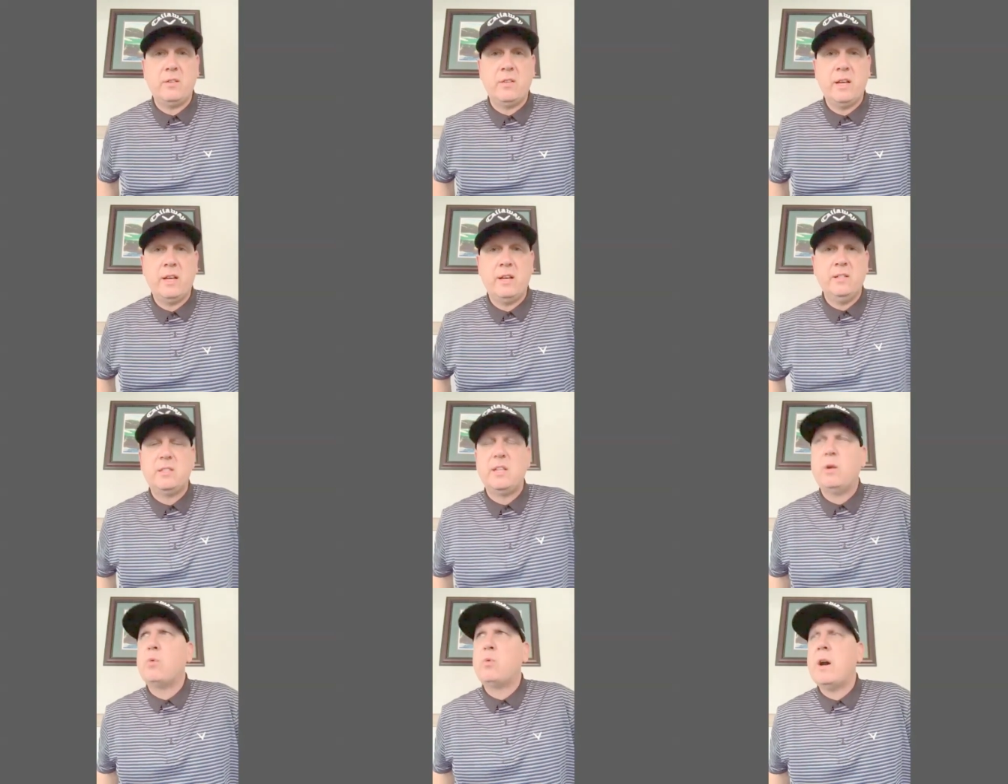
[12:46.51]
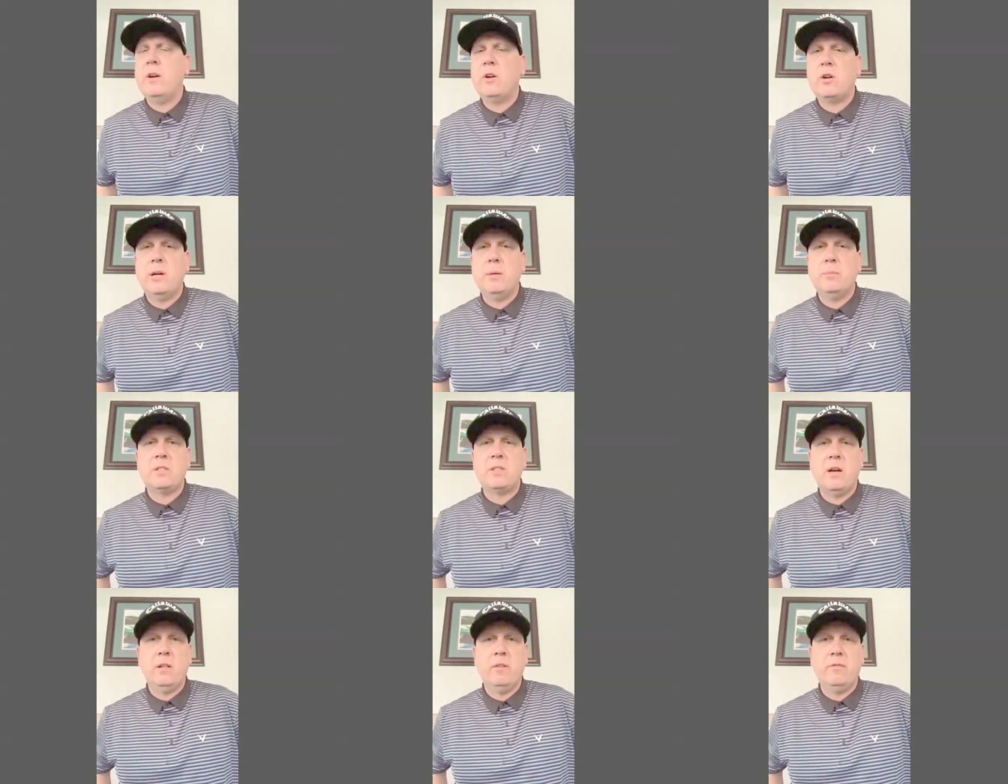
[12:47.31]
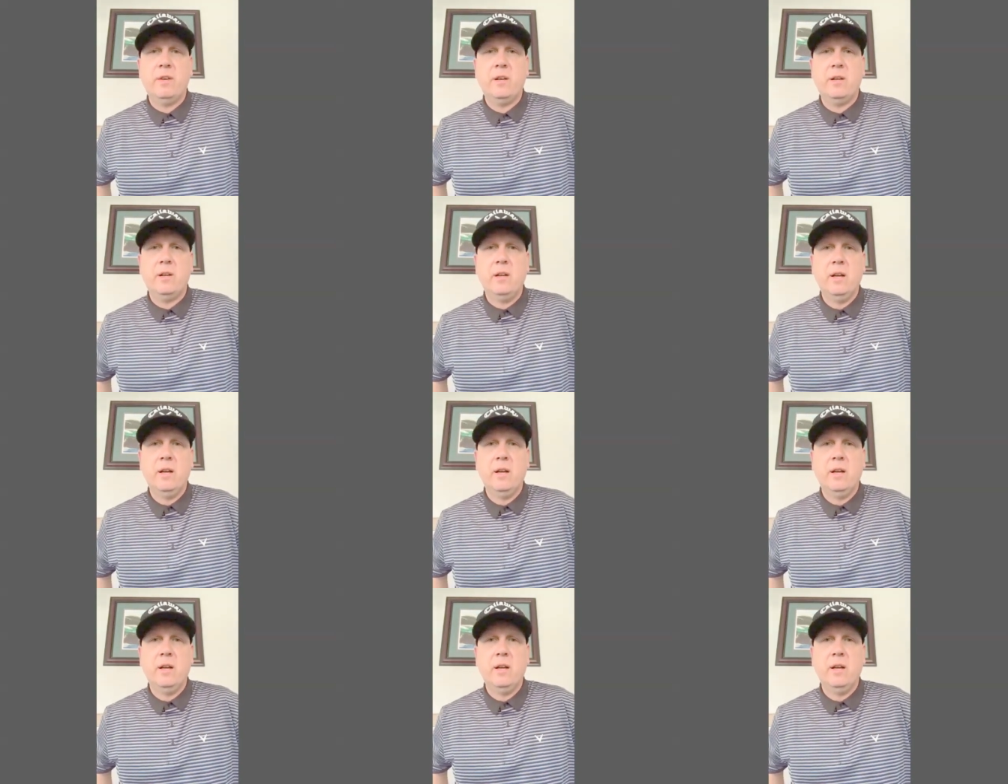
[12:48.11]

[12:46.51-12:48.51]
that is a Ryder Cup style event